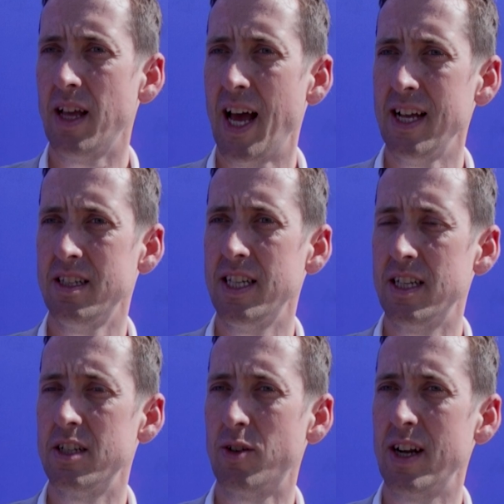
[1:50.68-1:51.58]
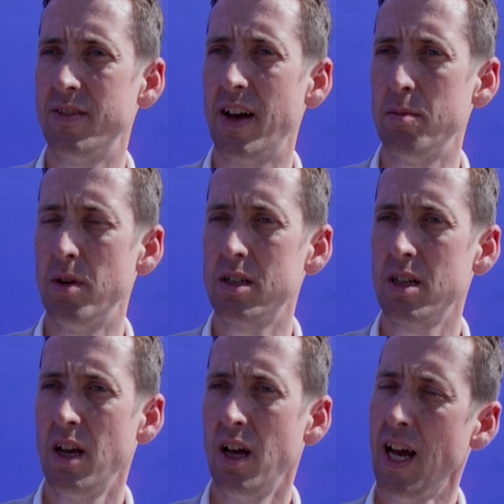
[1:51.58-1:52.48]
that has these interactive elements,
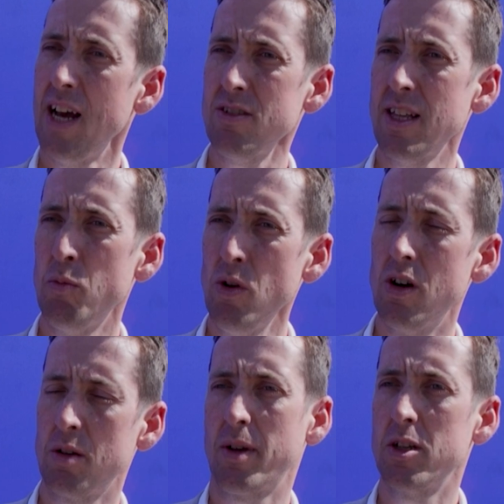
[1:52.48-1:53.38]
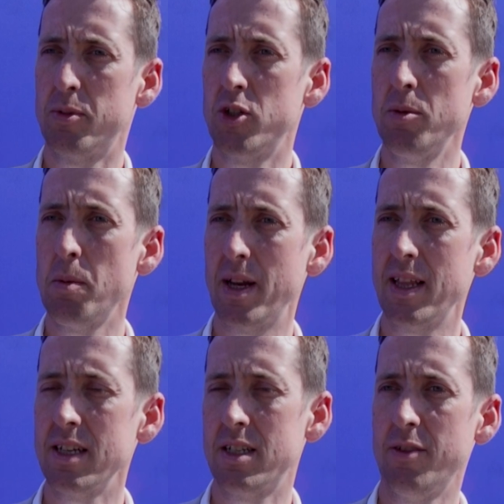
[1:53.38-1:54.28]
how does that work? Because presumably
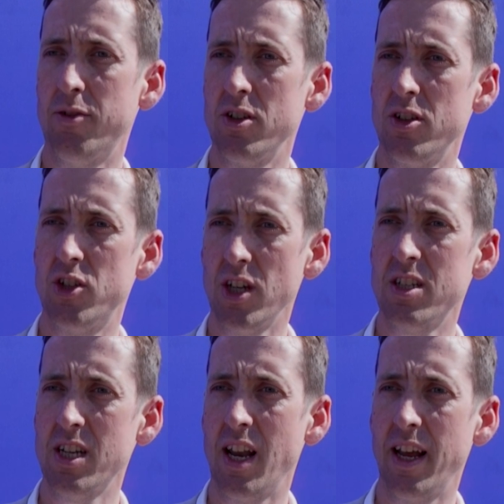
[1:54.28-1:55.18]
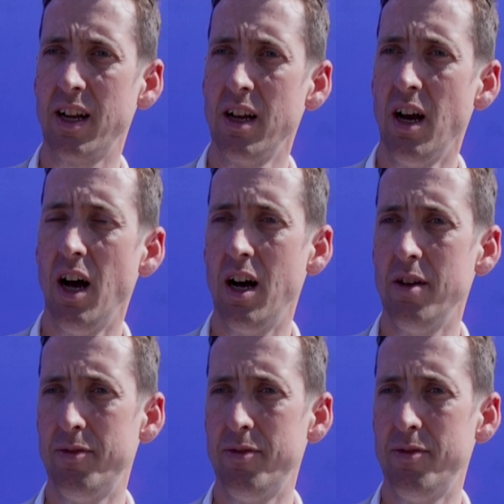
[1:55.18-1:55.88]
that's different to just selling a